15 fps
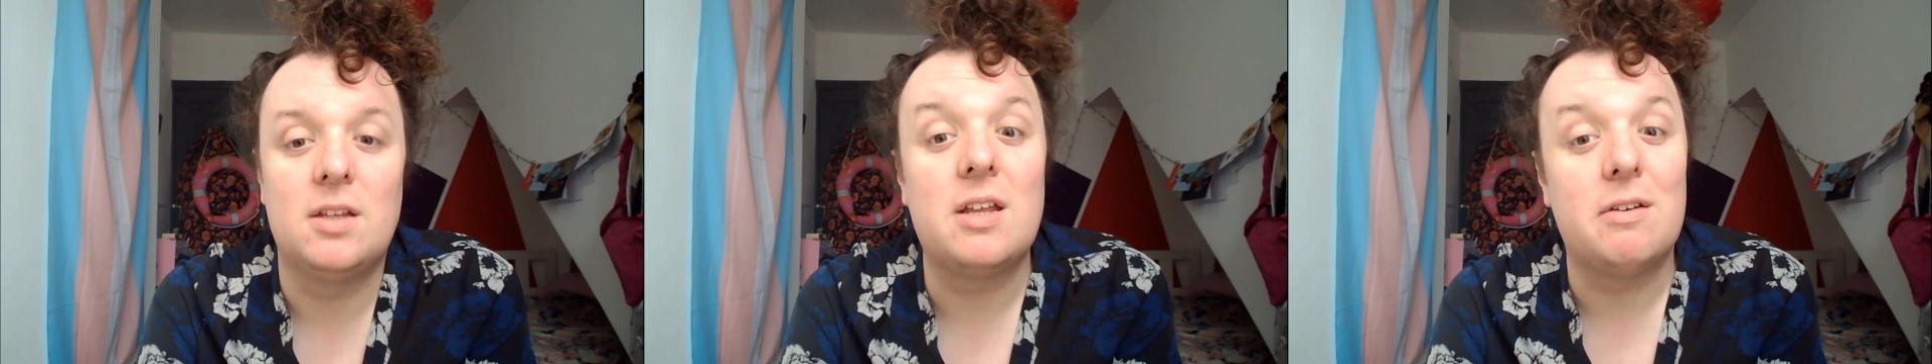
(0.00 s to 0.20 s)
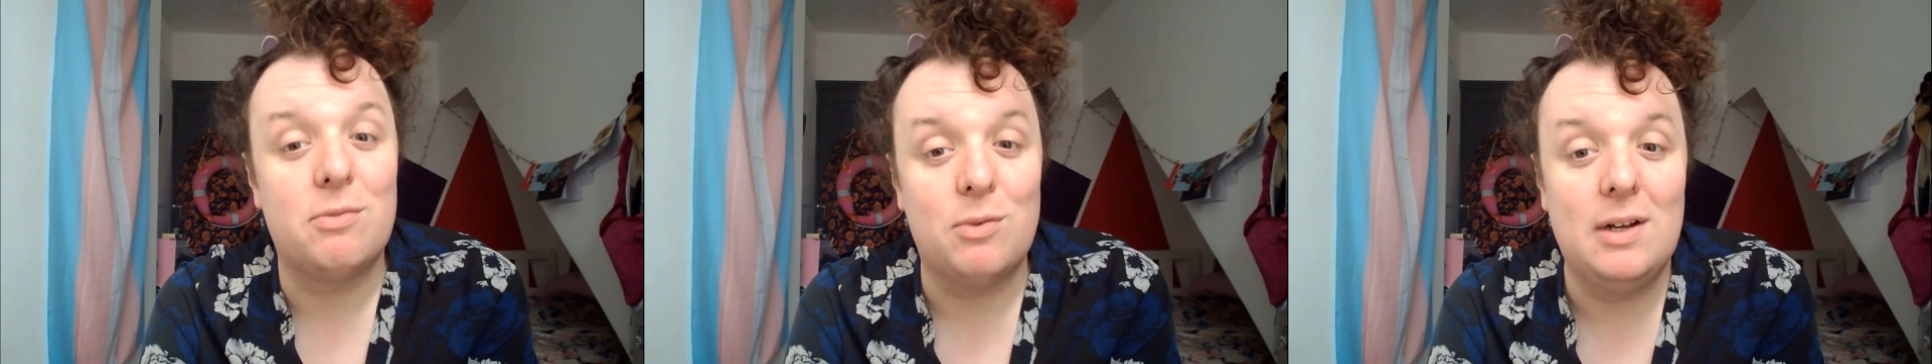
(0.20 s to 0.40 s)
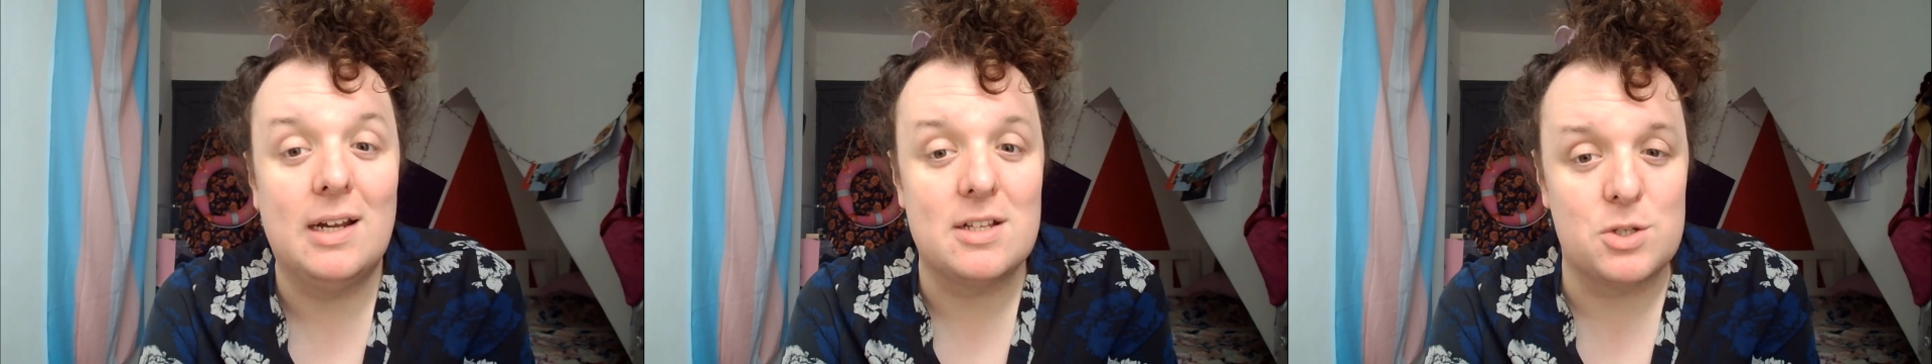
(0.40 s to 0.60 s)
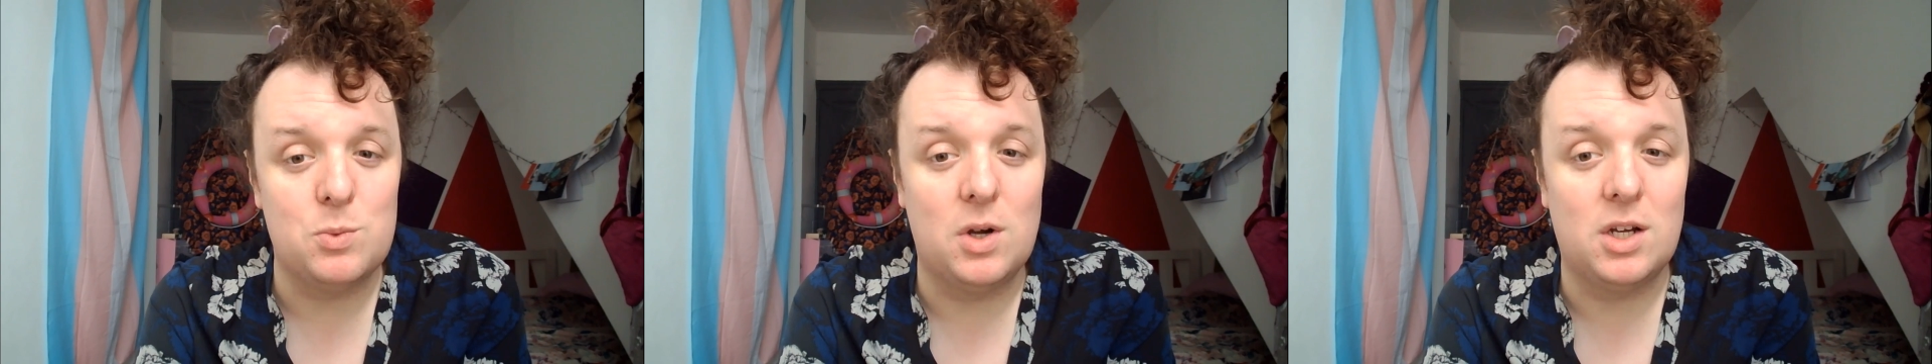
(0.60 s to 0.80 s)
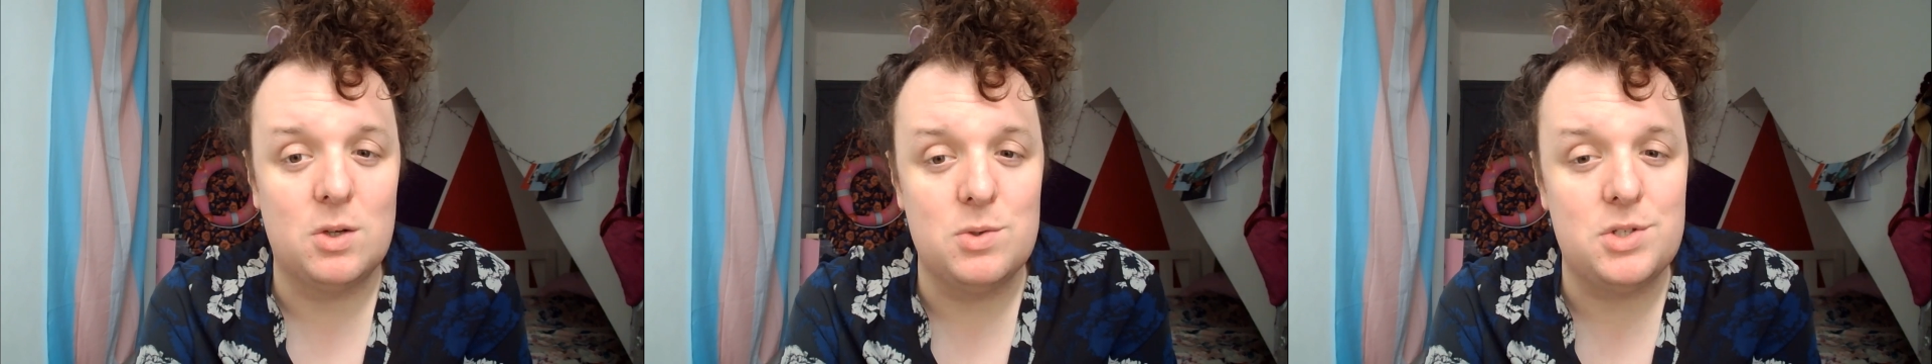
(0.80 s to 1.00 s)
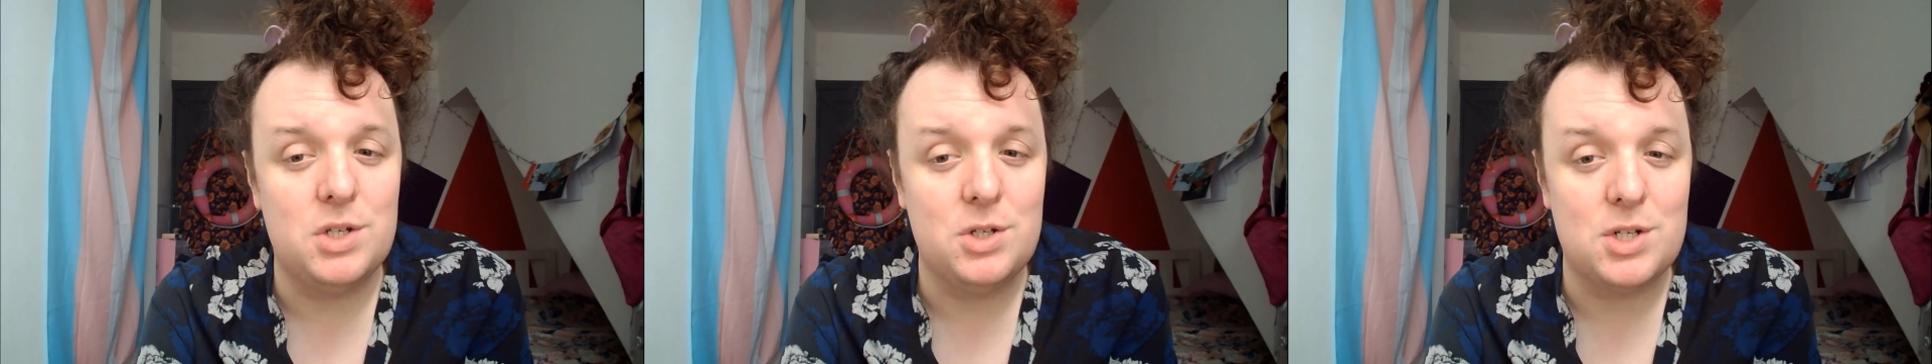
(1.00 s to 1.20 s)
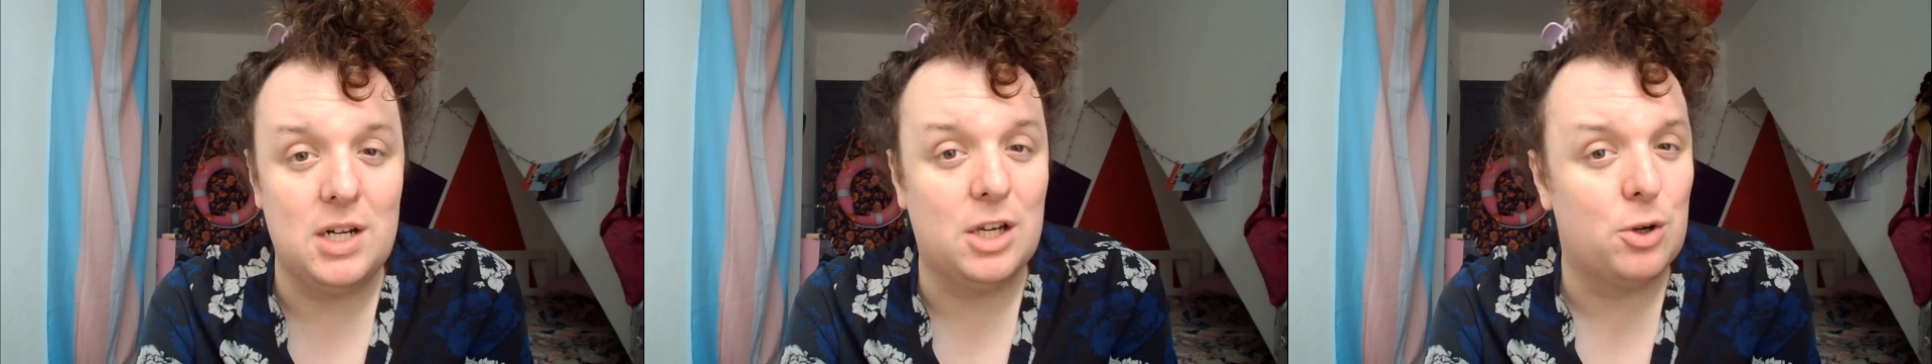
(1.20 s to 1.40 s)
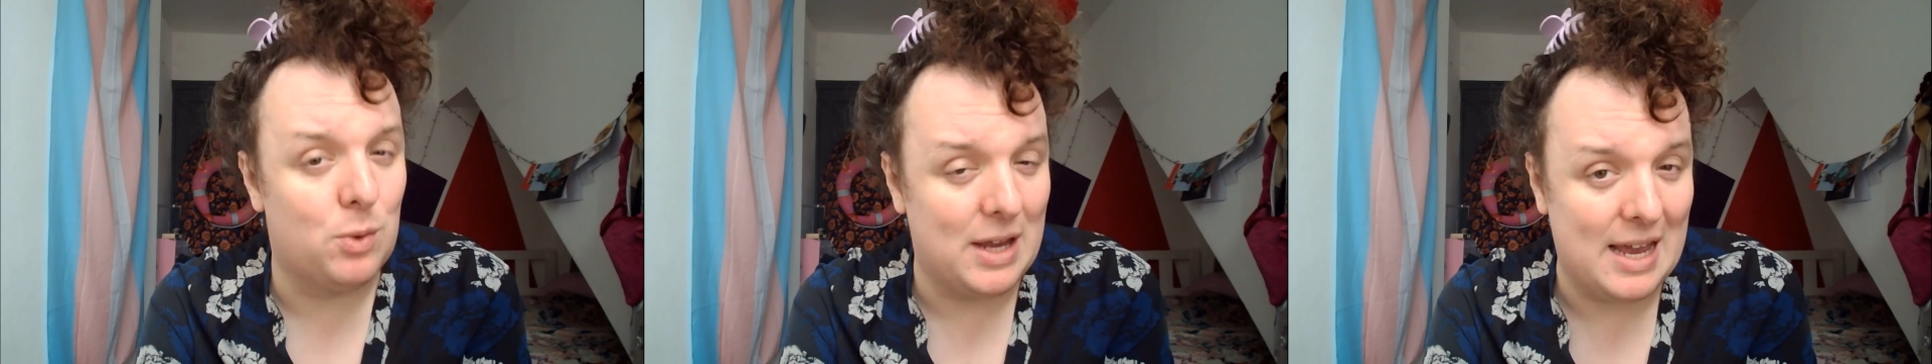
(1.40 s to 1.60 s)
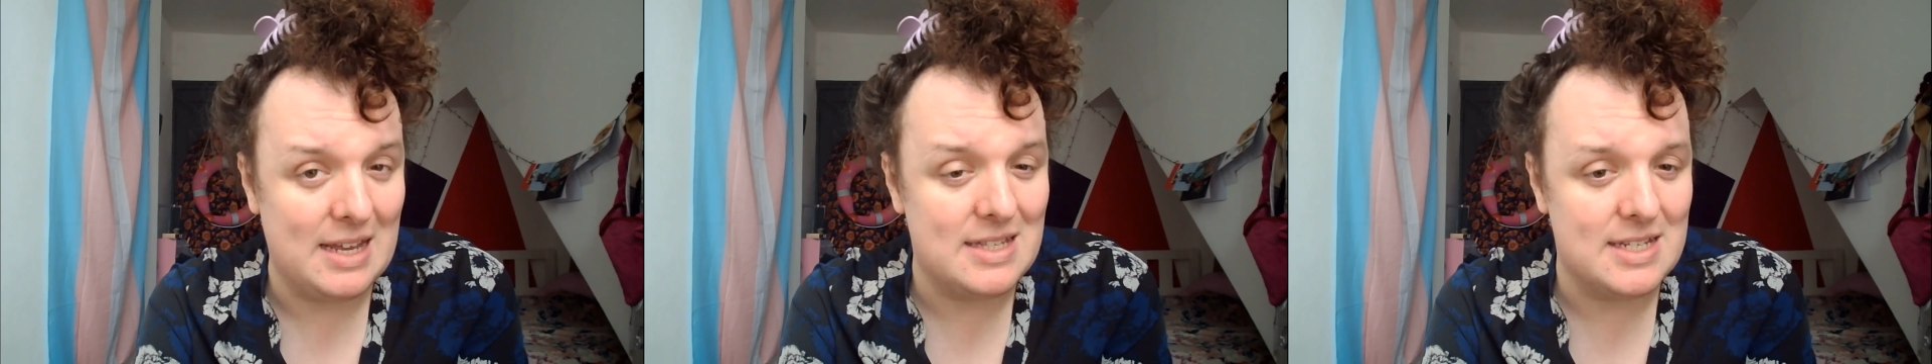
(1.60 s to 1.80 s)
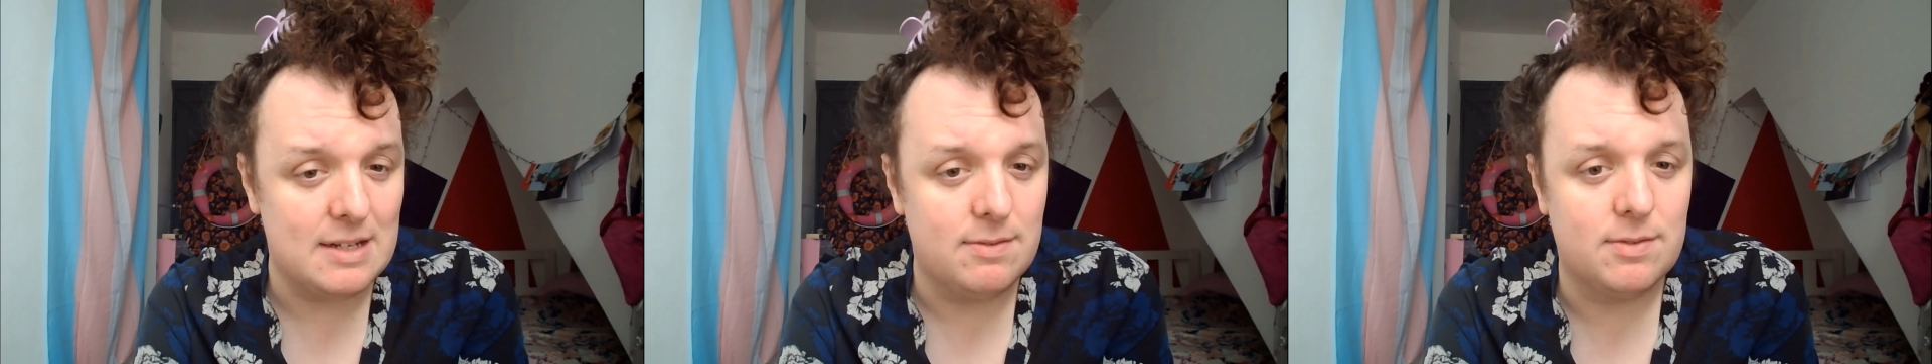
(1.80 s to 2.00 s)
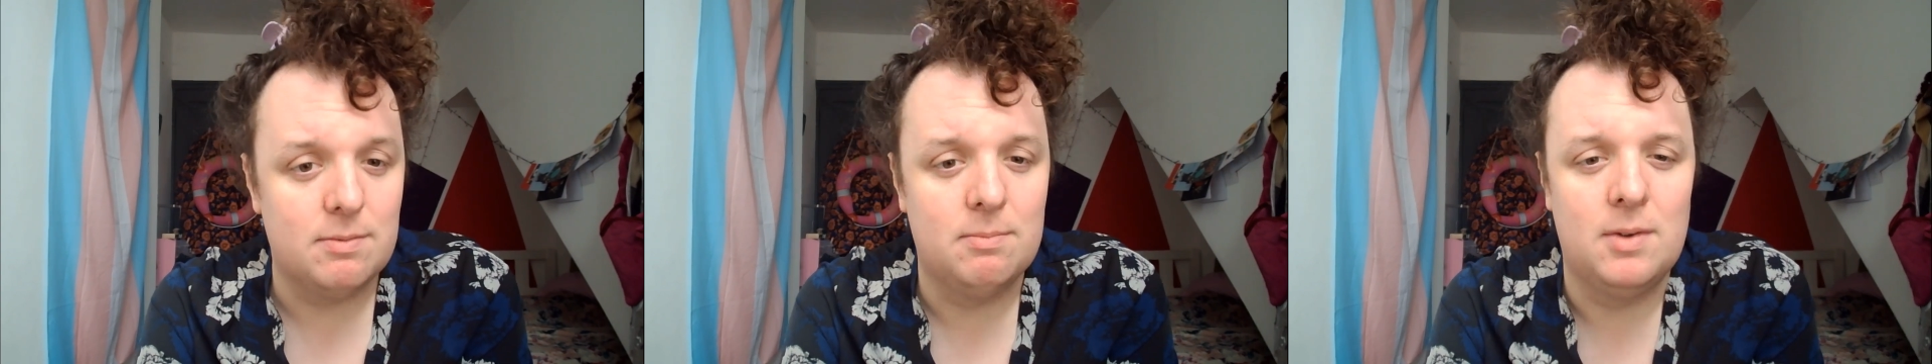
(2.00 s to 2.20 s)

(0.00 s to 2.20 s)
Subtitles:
Their freelance work was usually creative,